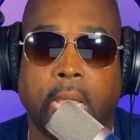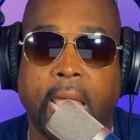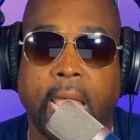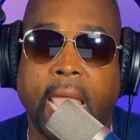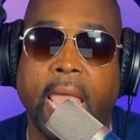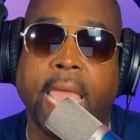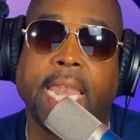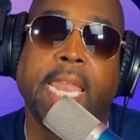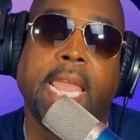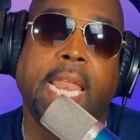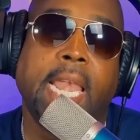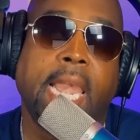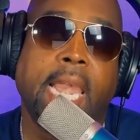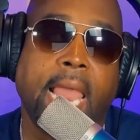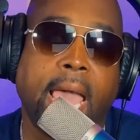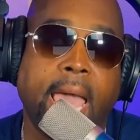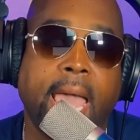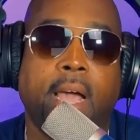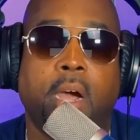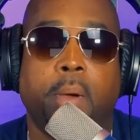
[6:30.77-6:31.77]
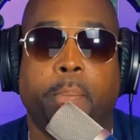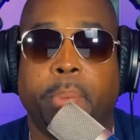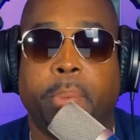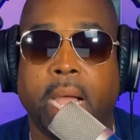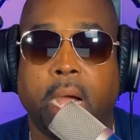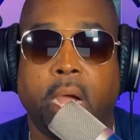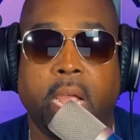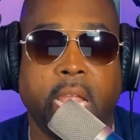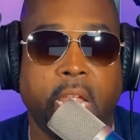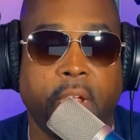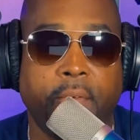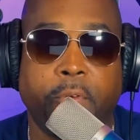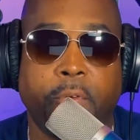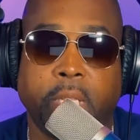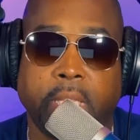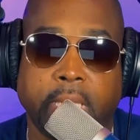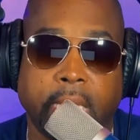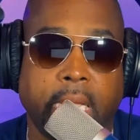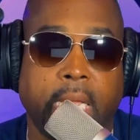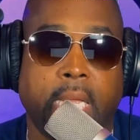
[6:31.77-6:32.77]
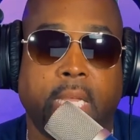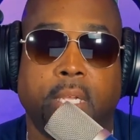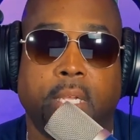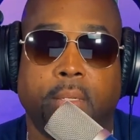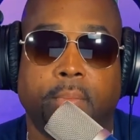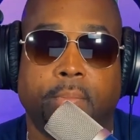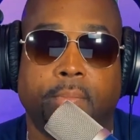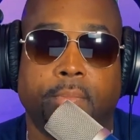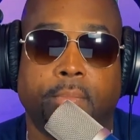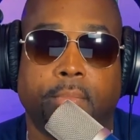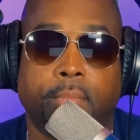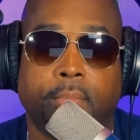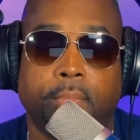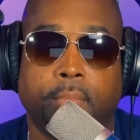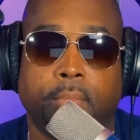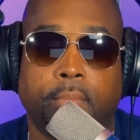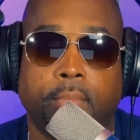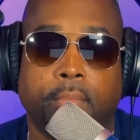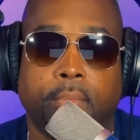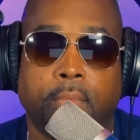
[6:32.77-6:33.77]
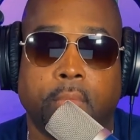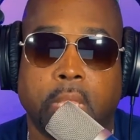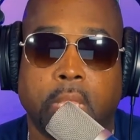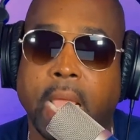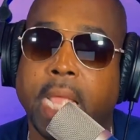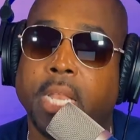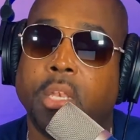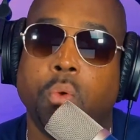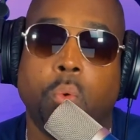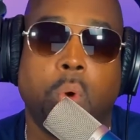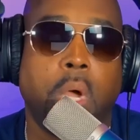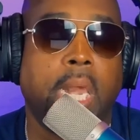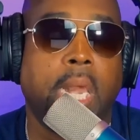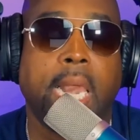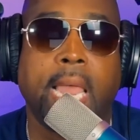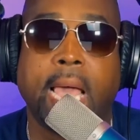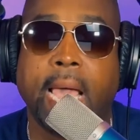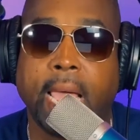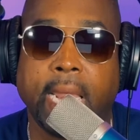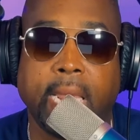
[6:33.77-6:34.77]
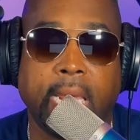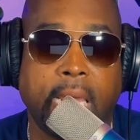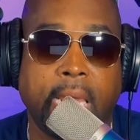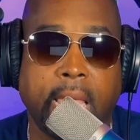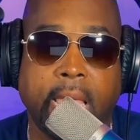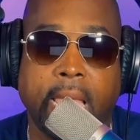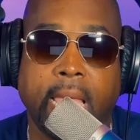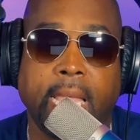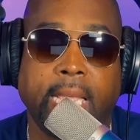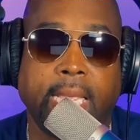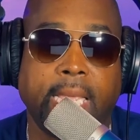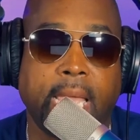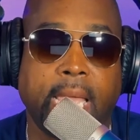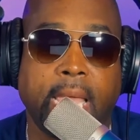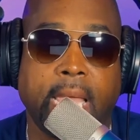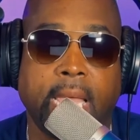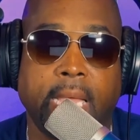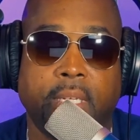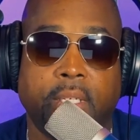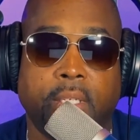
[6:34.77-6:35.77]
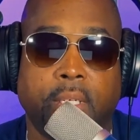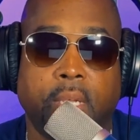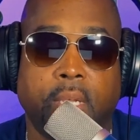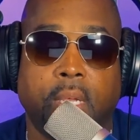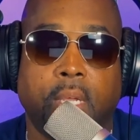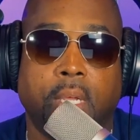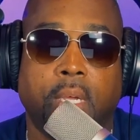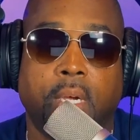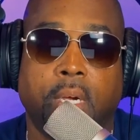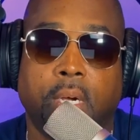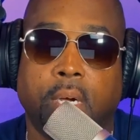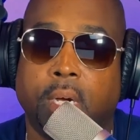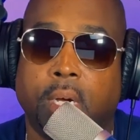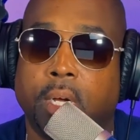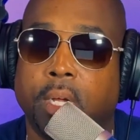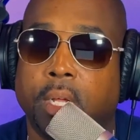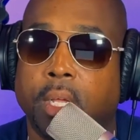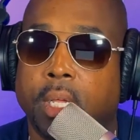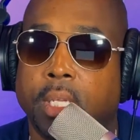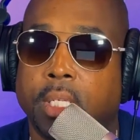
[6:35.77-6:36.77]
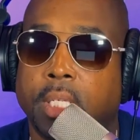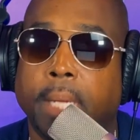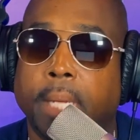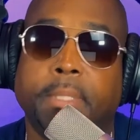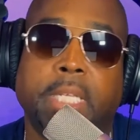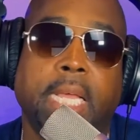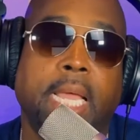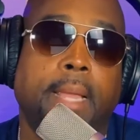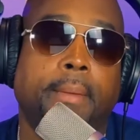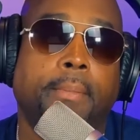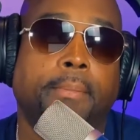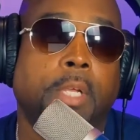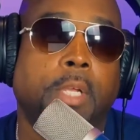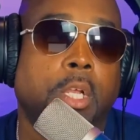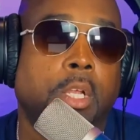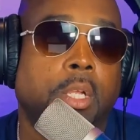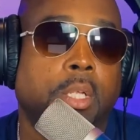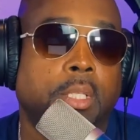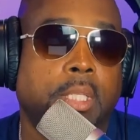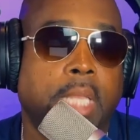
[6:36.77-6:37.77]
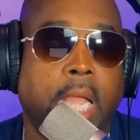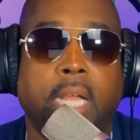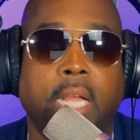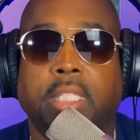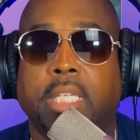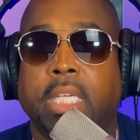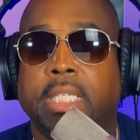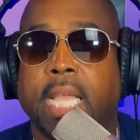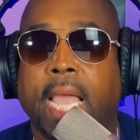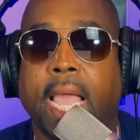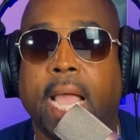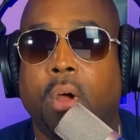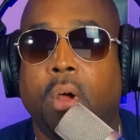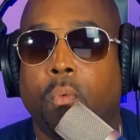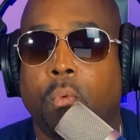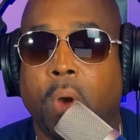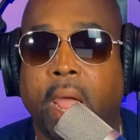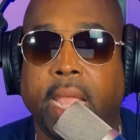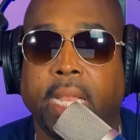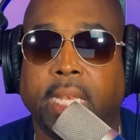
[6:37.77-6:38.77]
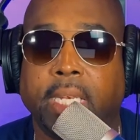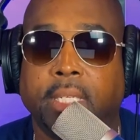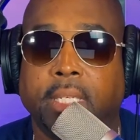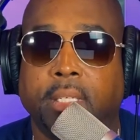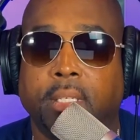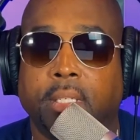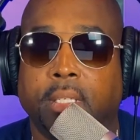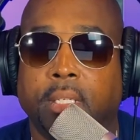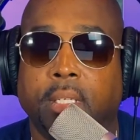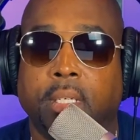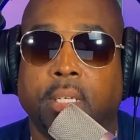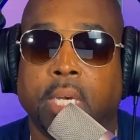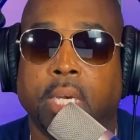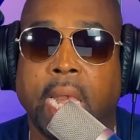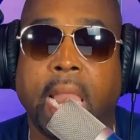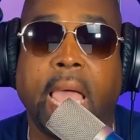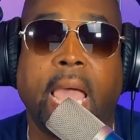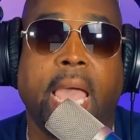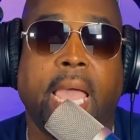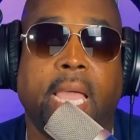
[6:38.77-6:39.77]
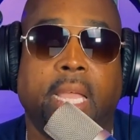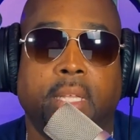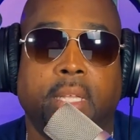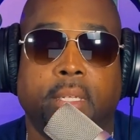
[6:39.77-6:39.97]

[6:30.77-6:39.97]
And they lie about everything. They do a lot of lying, guys. Sometimes they'll just outright lie.